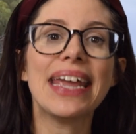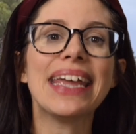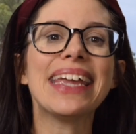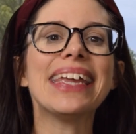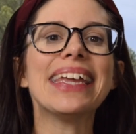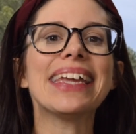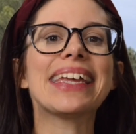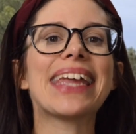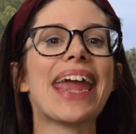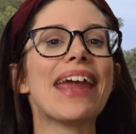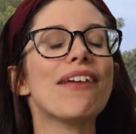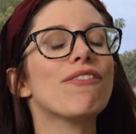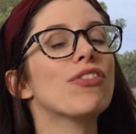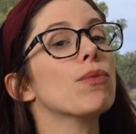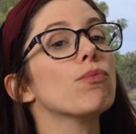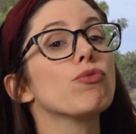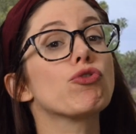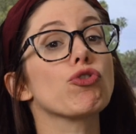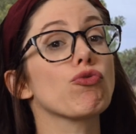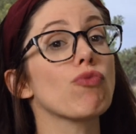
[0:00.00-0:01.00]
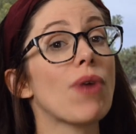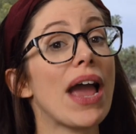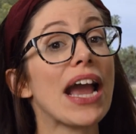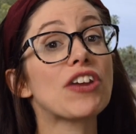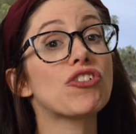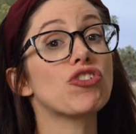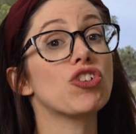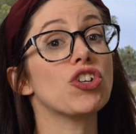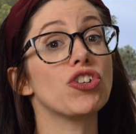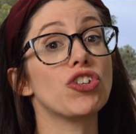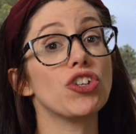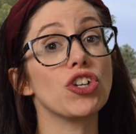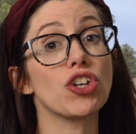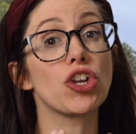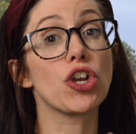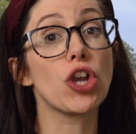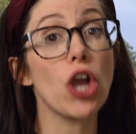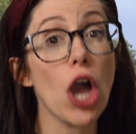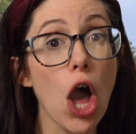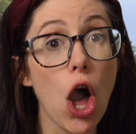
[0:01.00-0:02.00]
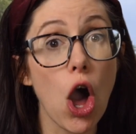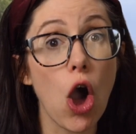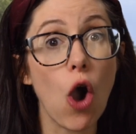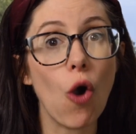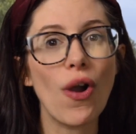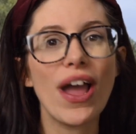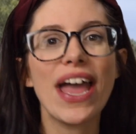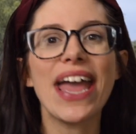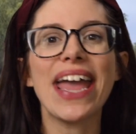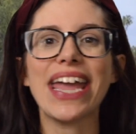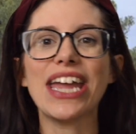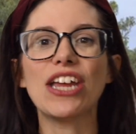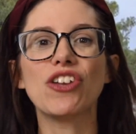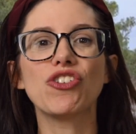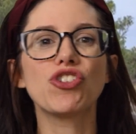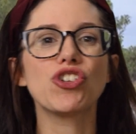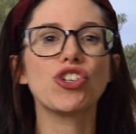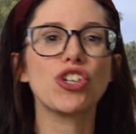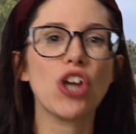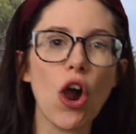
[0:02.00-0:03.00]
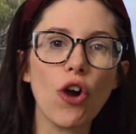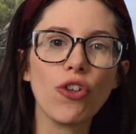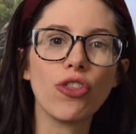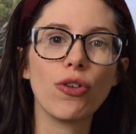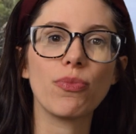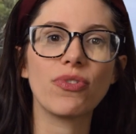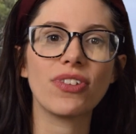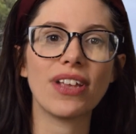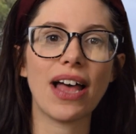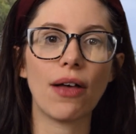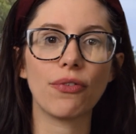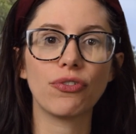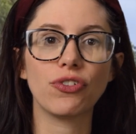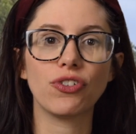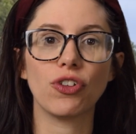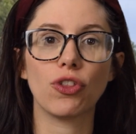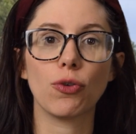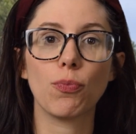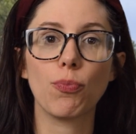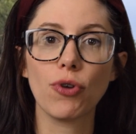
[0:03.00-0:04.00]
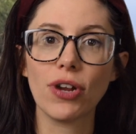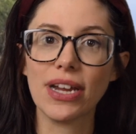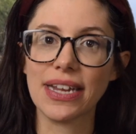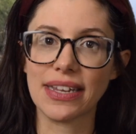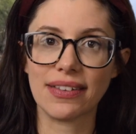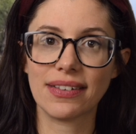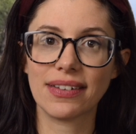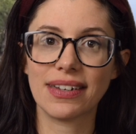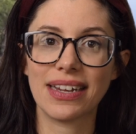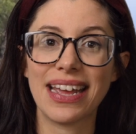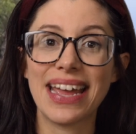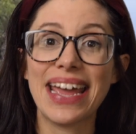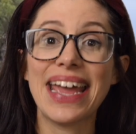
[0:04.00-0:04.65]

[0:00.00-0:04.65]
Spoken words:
He gave them direction to go and show themselves to the priest.